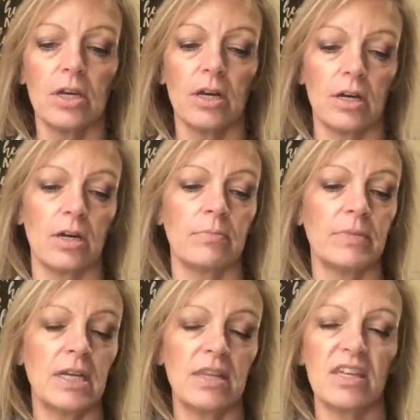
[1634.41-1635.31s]
Um,
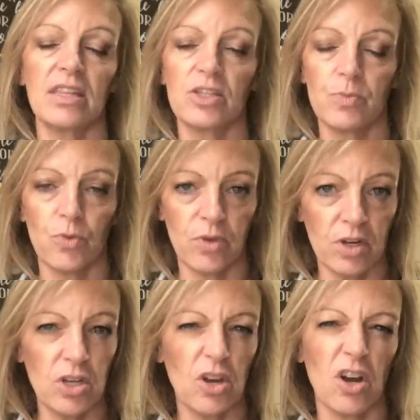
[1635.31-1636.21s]
anything that's more
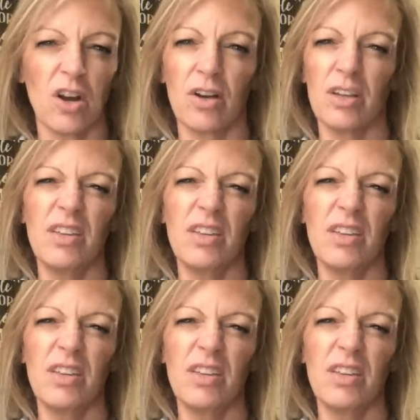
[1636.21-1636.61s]
than a yard,